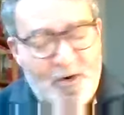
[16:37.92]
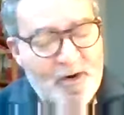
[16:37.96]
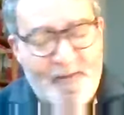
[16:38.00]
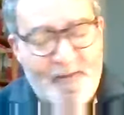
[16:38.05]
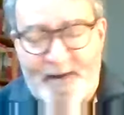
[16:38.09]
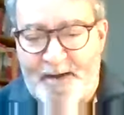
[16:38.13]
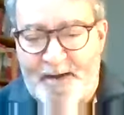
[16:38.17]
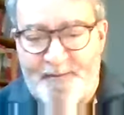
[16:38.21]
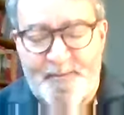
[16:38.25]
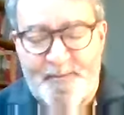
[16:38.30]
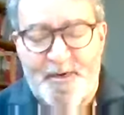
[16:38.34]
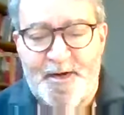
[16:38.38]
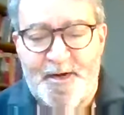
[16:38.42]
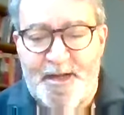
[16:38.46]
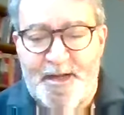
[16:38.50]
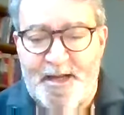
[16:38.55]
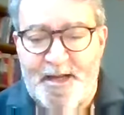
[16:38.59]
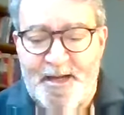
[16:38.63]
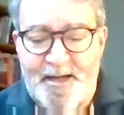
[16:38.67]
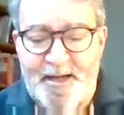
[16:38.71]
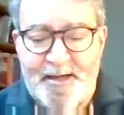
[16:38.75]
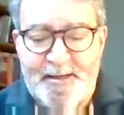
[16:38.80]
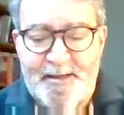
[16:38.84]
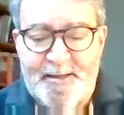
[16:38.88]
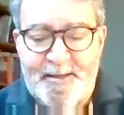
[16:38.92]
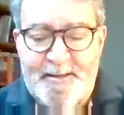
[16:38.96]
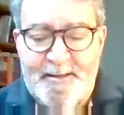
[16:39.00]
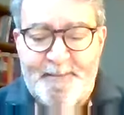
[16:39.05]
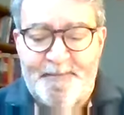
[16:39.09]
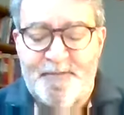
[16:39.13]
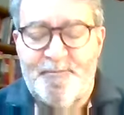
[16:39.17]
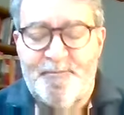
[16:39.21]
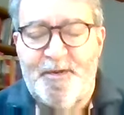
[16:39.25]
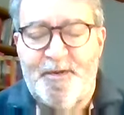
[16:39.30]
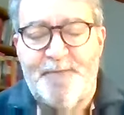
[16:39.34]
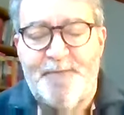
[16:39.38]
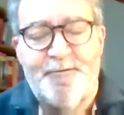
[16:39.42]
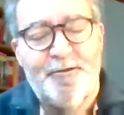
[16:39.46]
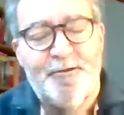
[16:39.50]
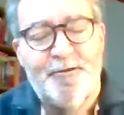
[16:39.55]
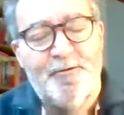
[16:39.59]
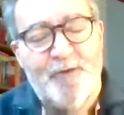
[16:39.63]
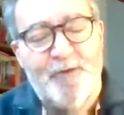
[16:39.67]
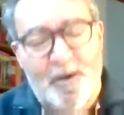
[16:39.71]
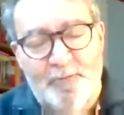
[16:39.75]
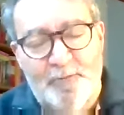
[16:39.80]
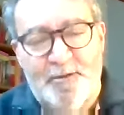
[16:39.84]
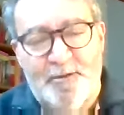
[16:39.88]
about money to people
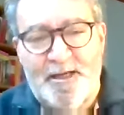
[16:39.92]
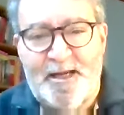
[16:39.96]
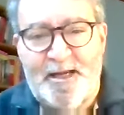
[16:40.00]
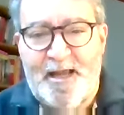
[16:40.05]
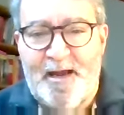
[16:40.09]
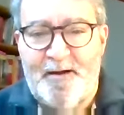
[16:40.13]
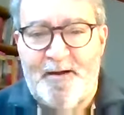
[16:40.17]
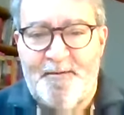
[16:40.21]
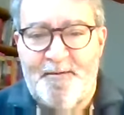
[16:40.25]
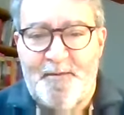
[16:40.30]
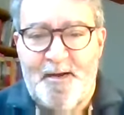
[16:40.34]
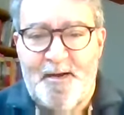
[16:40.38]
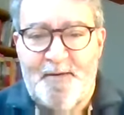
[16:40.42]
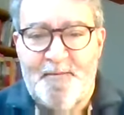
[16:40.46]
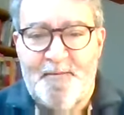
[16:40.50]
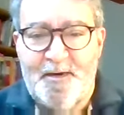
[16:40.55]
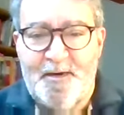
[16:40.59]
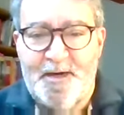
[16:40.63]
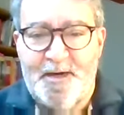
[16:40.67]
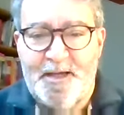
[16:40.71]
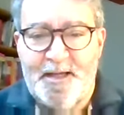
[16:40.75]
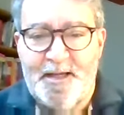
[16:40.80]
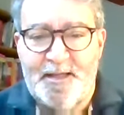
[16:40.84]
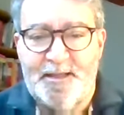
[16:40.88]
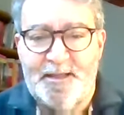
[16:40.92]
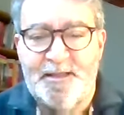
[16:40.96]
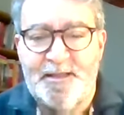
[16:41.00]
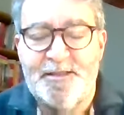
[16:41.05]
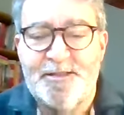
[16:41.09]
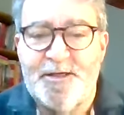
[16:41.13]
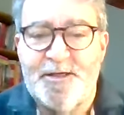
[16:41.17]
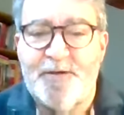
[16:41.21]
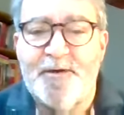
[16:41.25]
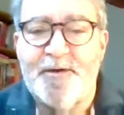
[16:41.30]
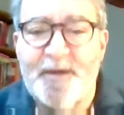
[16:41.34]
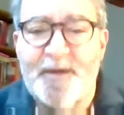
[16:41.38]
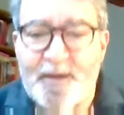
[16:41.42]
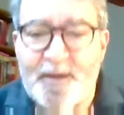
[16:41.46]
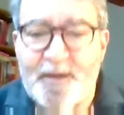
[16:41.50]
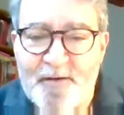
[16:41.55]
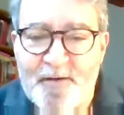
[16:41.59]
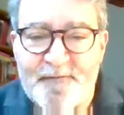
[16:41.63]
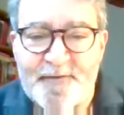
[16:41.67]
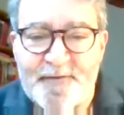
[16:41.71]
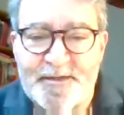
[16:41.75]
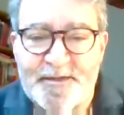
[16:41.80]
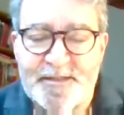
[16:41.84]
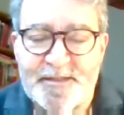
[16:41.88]
who only care about money, at least you're in a
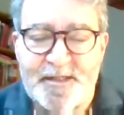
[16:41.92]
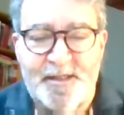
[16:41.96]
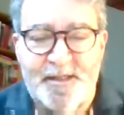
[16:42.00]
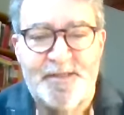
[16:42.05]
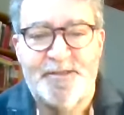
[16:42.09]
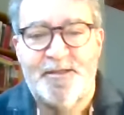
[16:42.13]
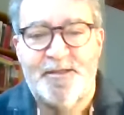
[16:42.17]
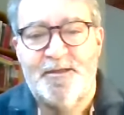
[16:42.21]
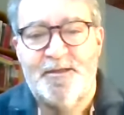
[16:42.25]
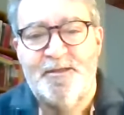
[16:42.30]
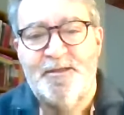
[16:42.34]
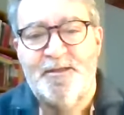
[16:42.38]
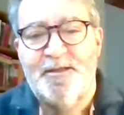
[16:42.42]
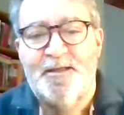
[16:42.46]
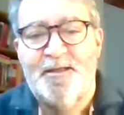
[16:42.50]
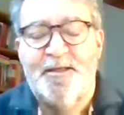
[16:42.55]
conversation.